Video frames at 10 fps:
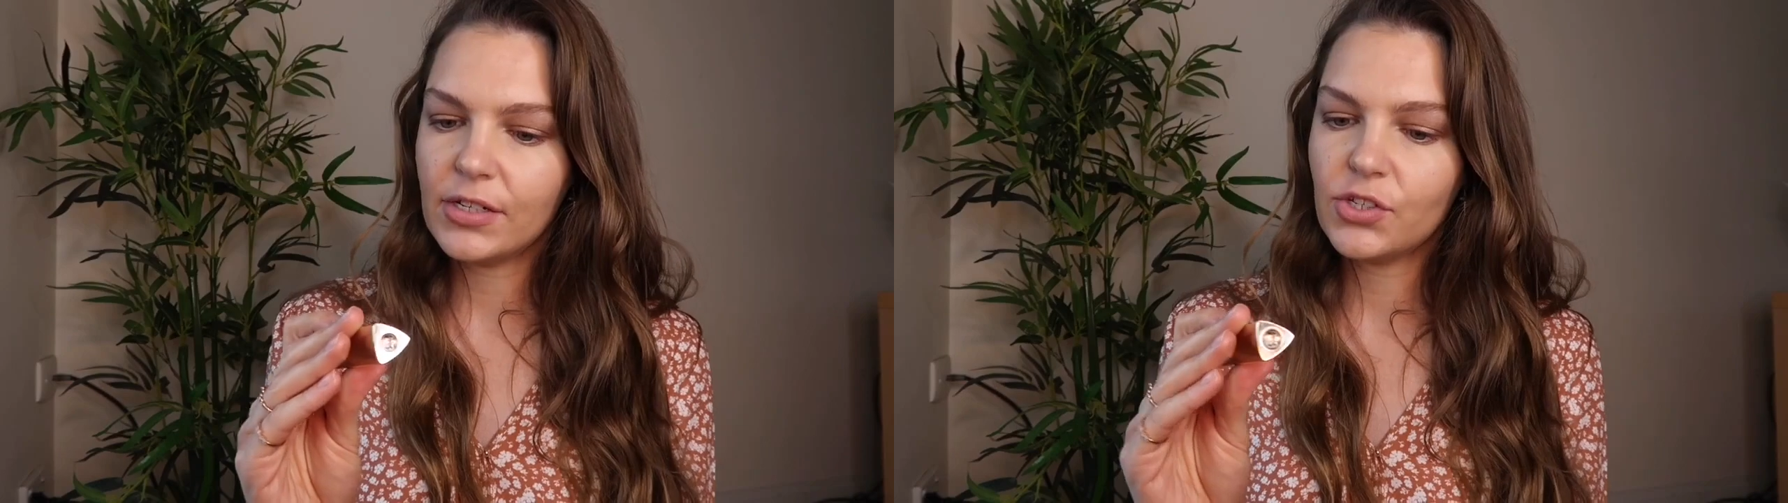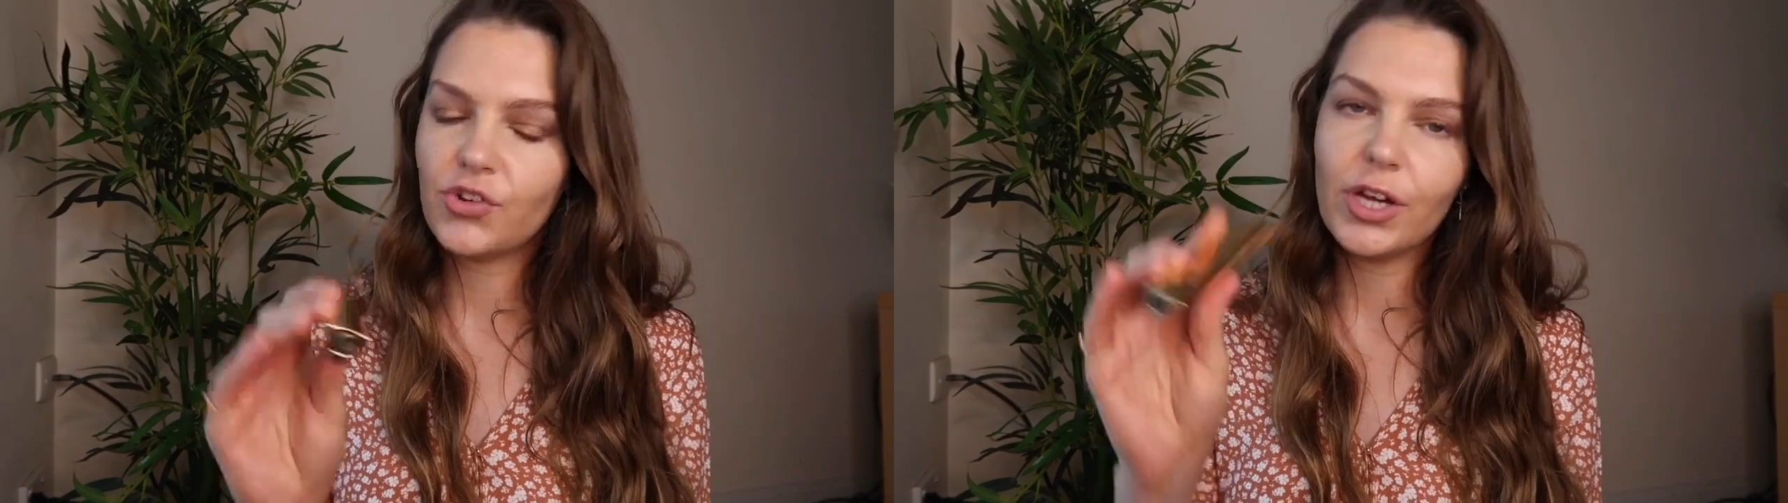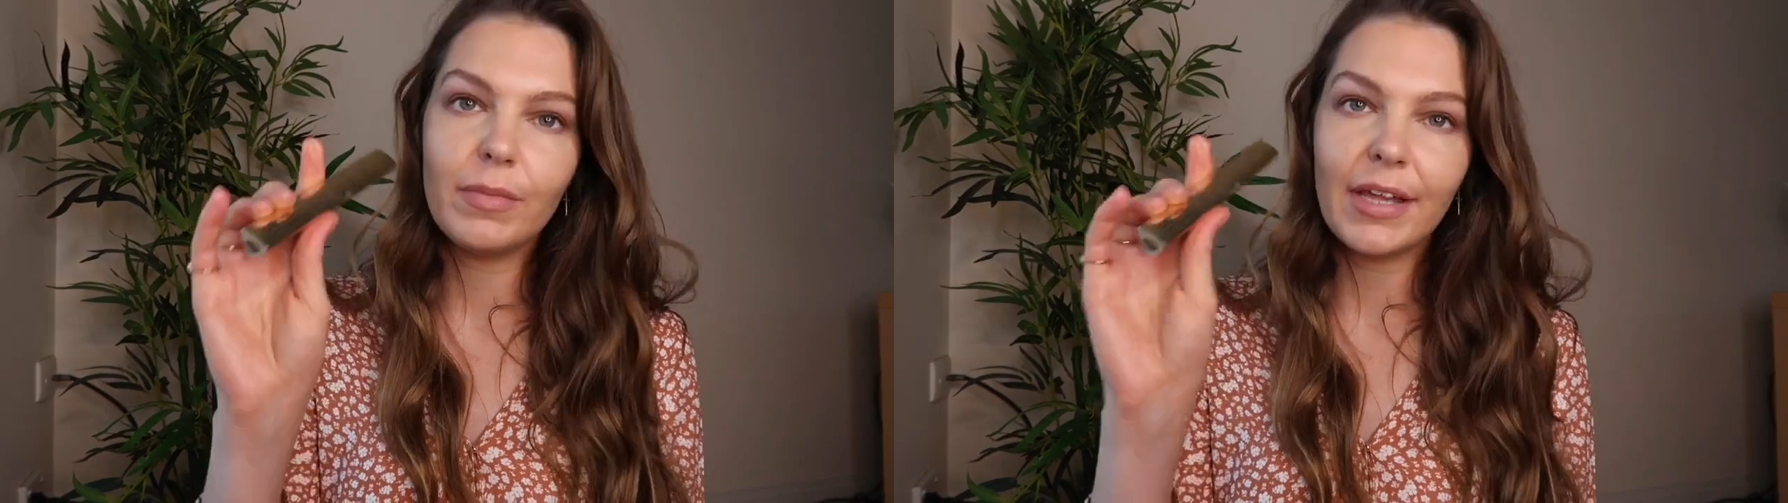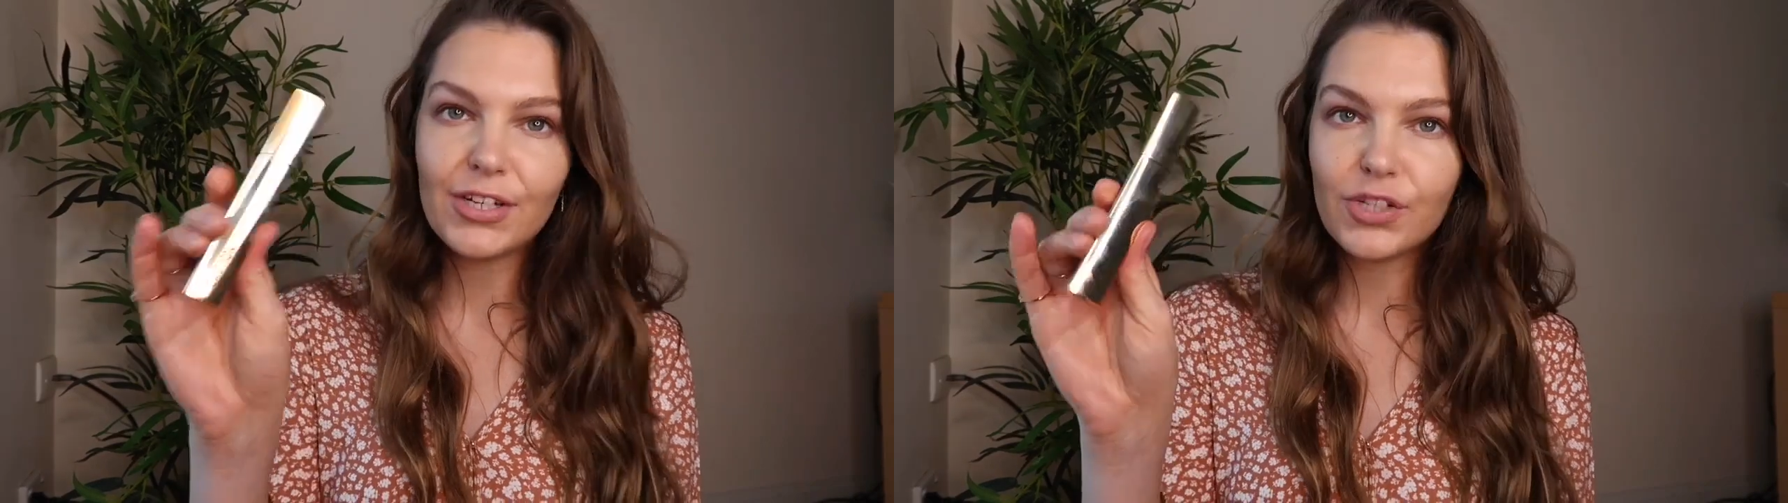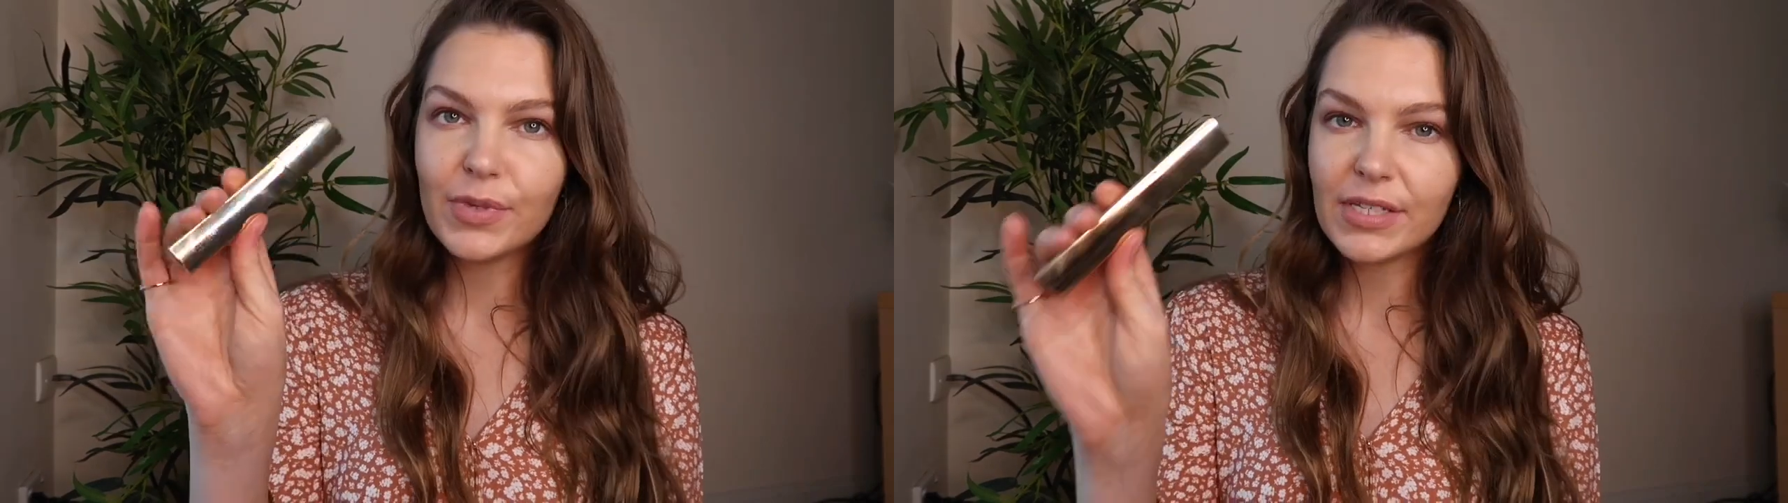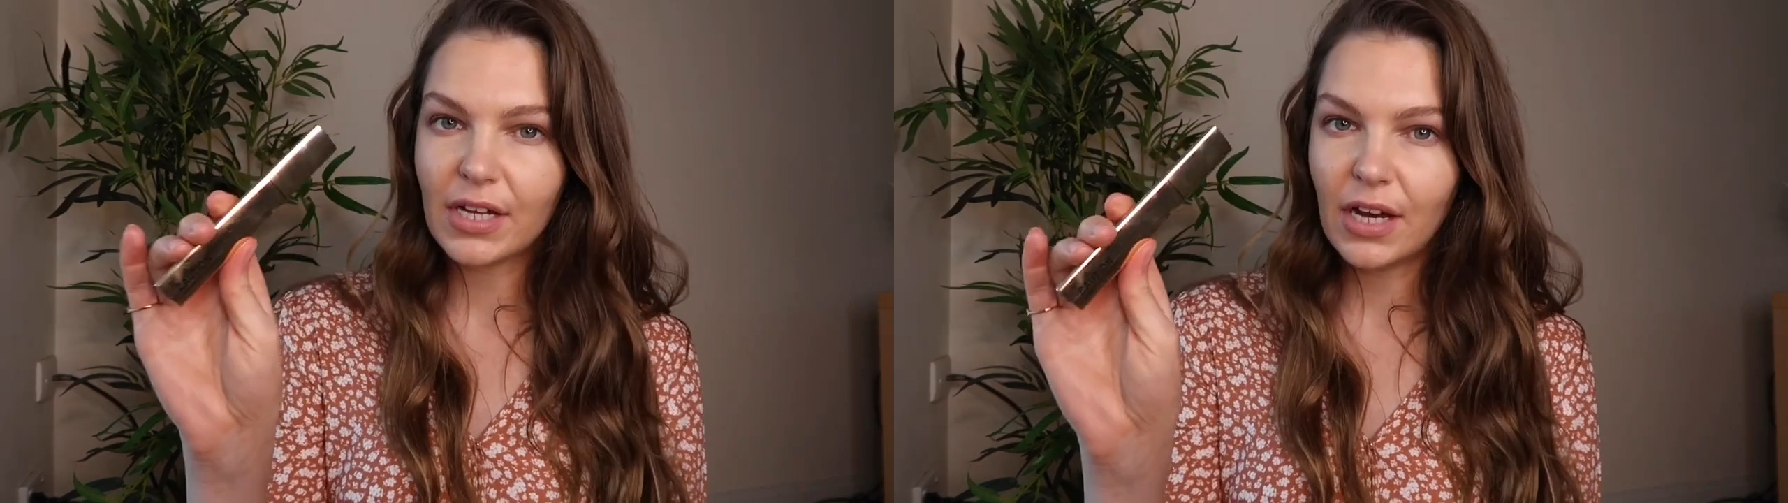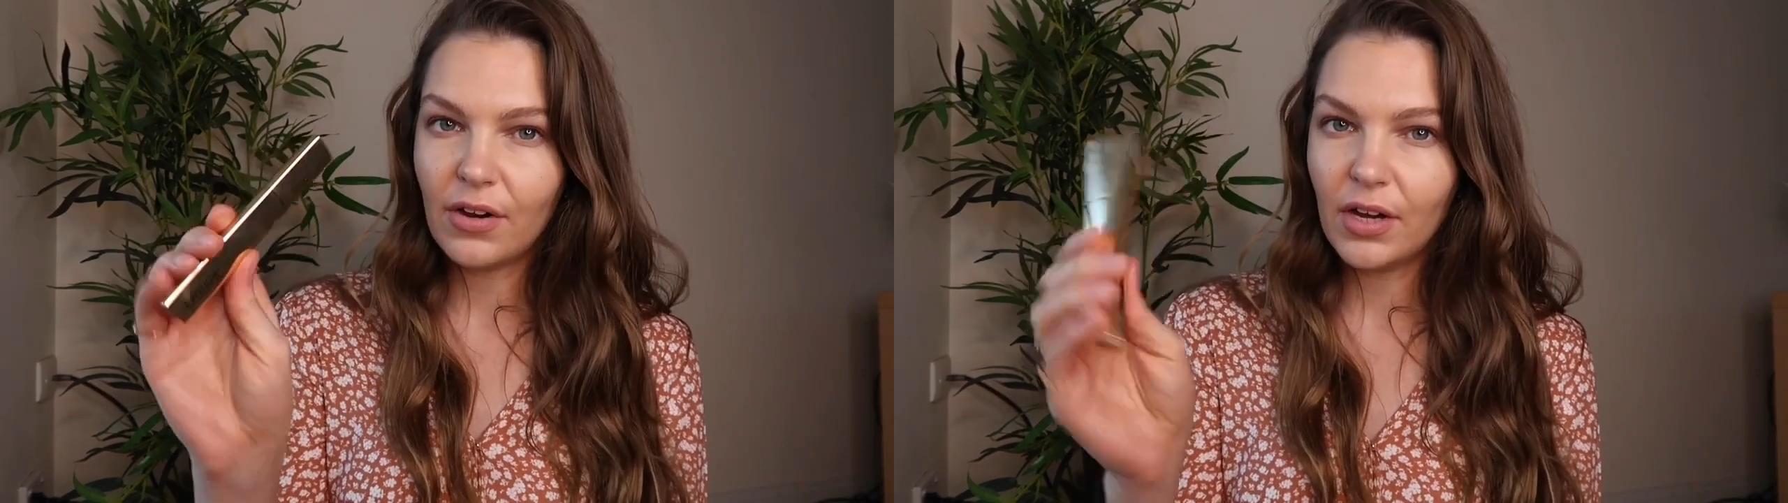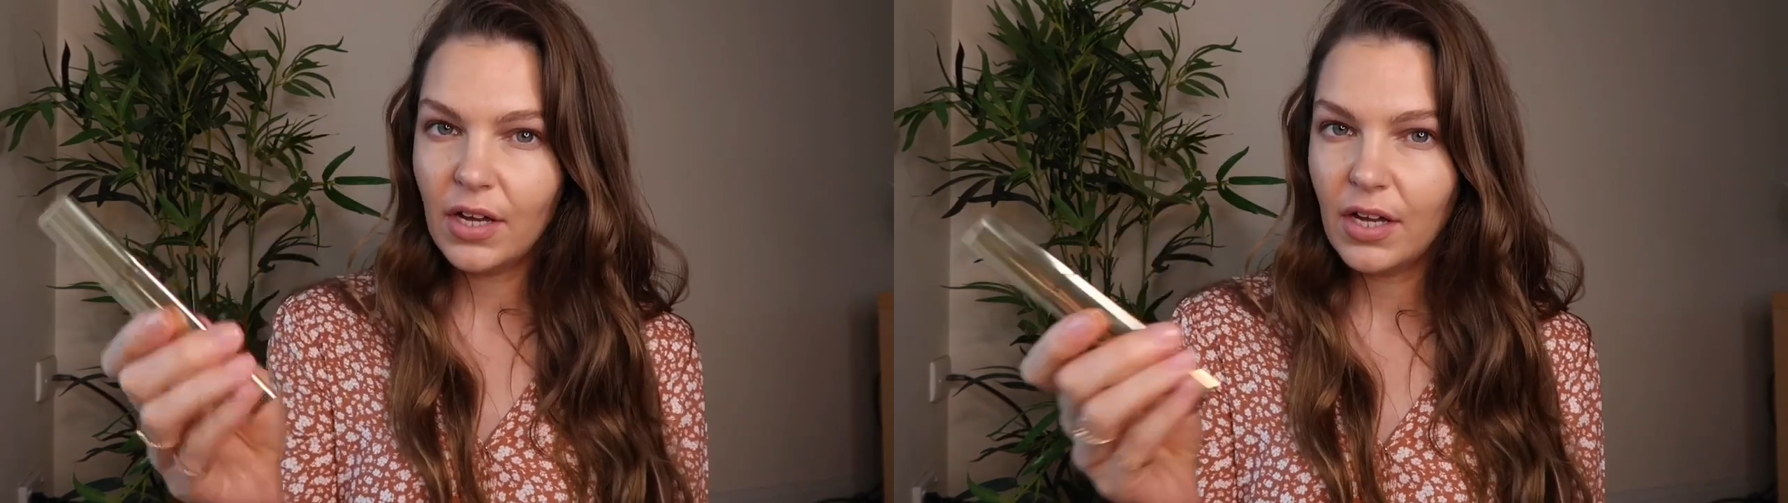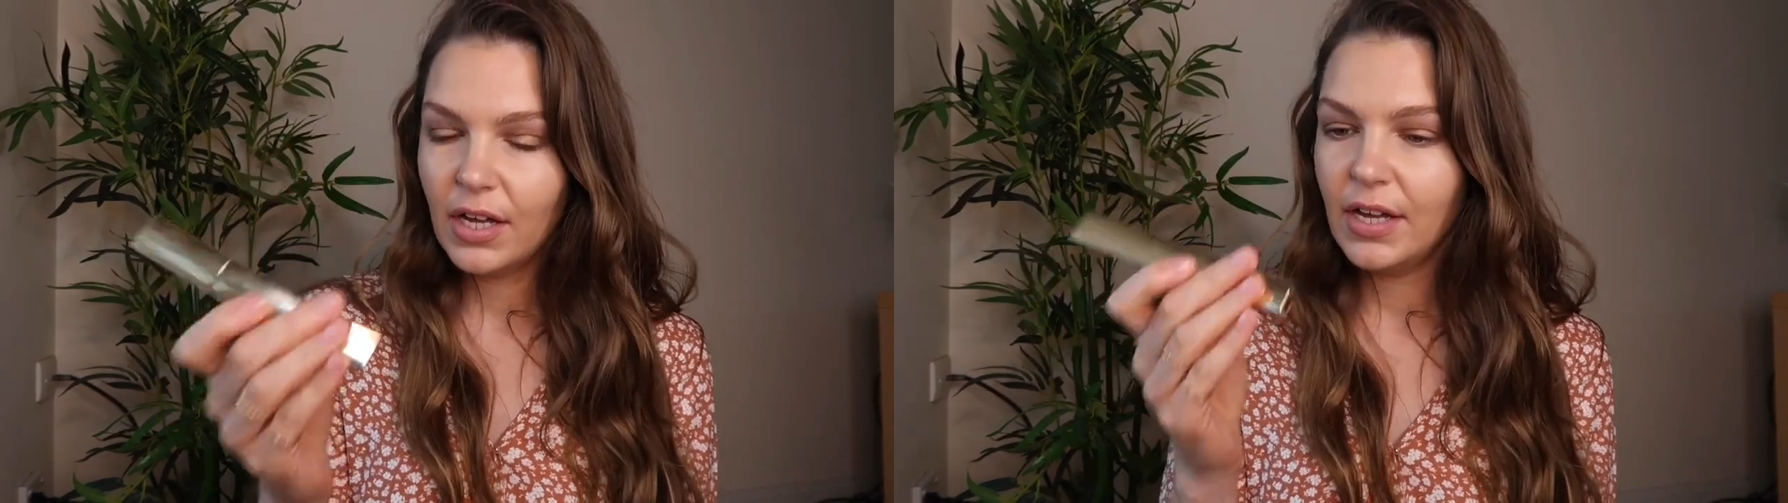Extreme Lash Mascara.